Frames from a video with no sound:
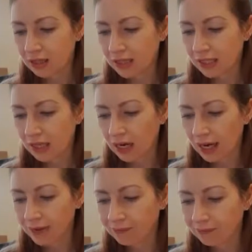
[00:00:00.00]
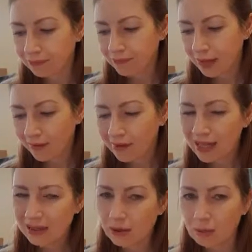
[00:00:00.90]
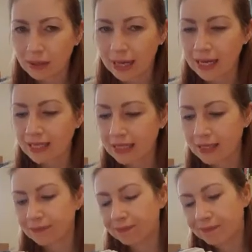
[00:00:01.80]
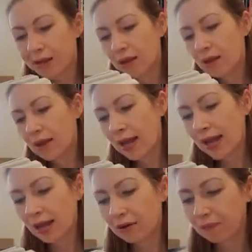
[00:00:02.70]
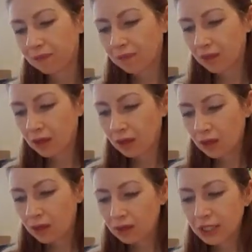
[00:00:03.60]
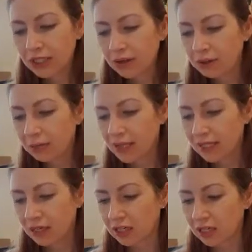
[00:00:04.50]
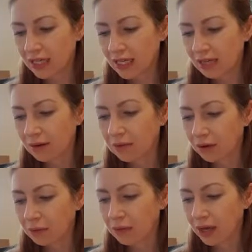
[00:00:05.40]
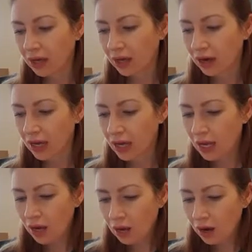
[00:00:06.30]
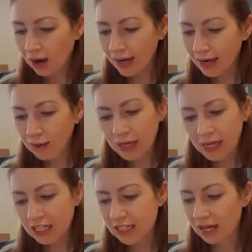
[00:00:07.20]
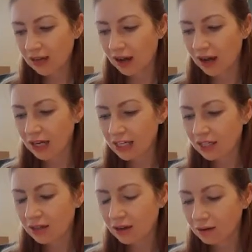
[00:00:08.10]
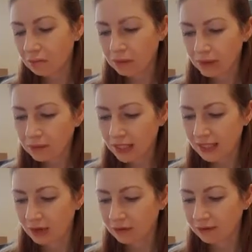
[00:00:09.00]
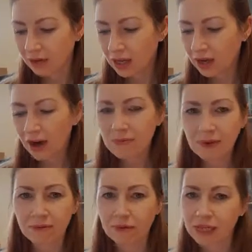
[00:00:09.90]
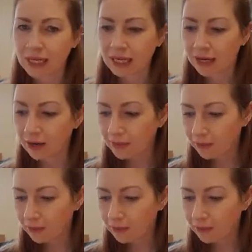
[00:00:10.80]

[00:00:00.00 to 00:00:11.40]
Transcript: into the sky. It's complicated. How? She's going to Easton. She thinks I'm going with her. I know I need to tell her. I just can't bring myself. I've been avoiding it.